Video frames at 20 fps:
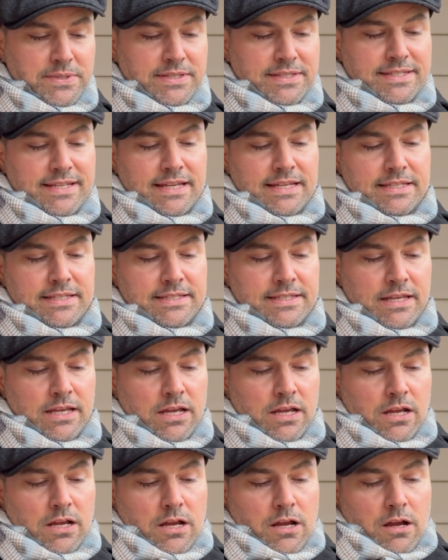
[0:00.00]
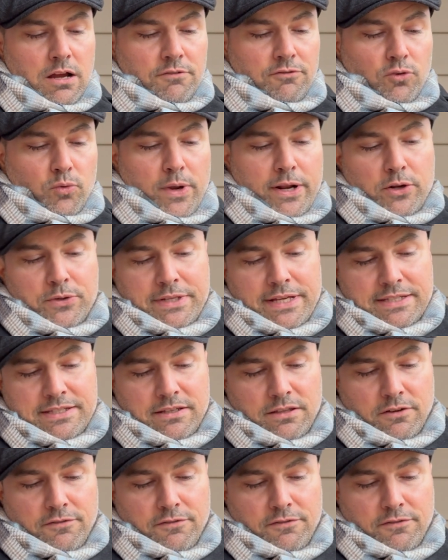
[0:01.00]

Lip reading: It says, for Red Odessa,